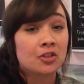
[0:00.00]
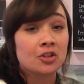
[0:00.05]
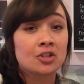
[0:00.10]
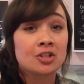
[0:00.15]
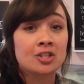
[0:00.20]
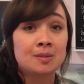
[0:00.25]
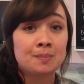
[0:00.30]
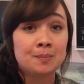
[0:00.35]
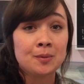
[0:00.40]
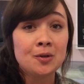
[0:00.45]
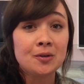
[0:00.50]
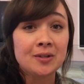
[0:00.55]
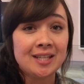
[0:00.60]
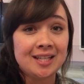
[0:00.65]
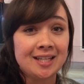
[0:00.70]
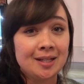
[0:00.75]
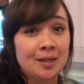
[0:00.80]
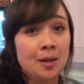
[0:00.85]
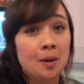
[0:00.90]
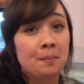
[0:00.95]
they're
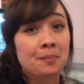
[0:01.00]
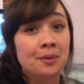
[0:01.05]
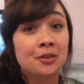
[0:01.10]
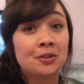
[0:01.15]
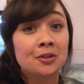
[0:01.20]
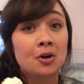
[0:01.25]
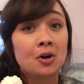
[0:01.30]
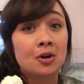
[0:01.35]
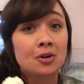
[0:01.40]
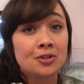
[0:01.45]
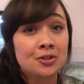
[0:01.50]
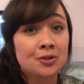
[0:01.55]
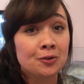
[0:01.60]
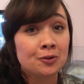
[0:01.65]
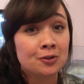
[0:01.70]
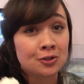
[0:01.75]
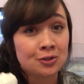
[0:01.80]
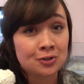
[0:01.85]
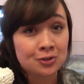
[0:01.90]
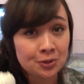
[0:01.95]
spooky, but they're
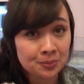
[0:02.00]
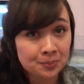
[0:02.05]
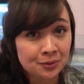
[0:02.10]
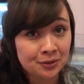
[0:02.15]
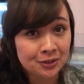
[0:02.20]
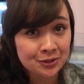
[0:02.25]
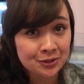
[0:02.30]
also super